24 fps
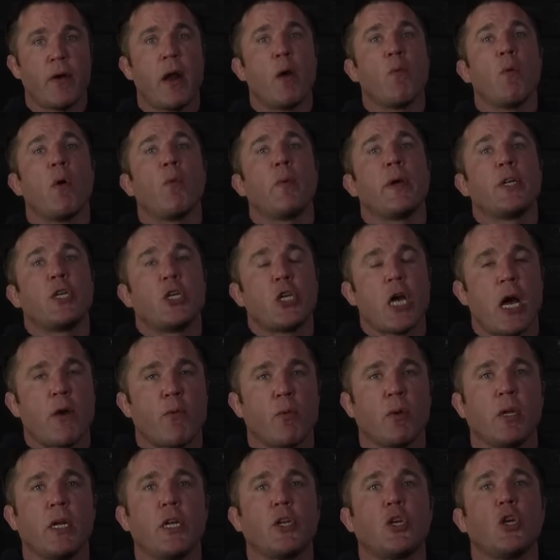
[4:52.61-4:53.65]
And what we
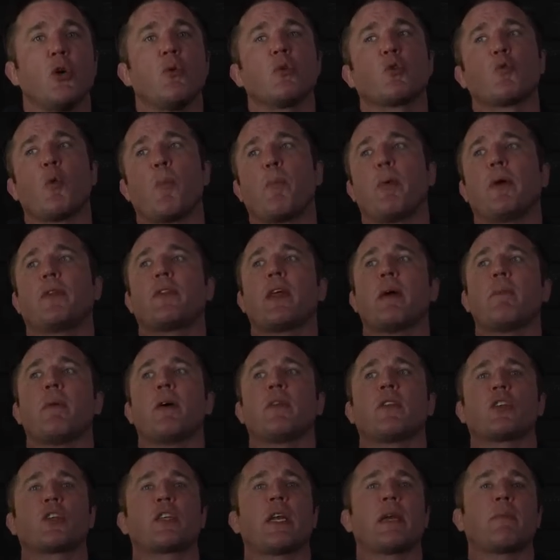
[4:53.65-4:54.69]
generally do is we'll put them
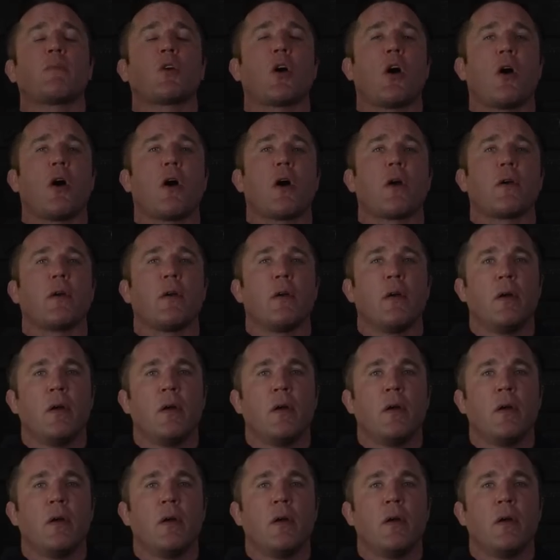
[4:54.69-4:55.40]
on the same card.